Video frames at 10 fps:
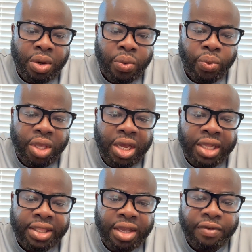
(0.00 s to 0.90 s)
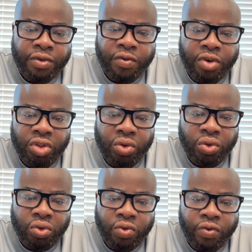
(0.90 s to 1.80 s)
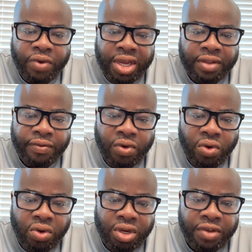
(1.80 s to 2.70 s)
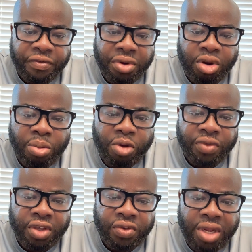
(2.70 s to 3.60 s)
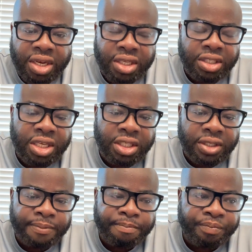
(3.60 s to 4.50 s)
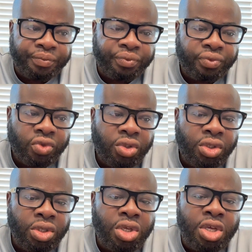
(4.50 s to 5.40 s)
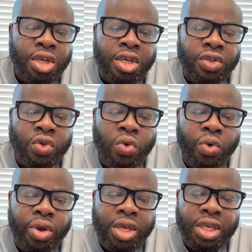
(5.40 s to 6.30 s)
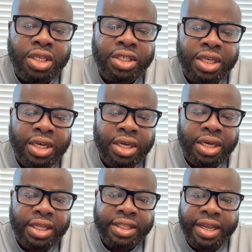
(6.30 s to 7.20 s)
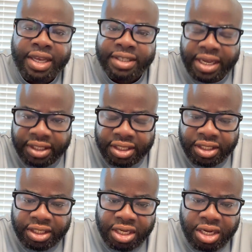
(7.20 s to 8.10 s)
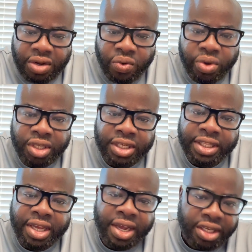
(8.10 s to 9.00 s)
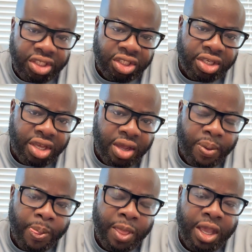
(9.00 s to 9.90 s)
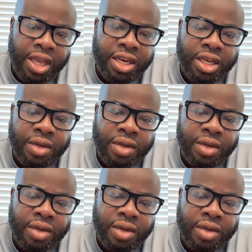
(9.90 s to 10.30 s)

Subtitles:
we are thankful for those who fight for the freedom of the United States. So, who is a data scientist? Who is a data engineer? And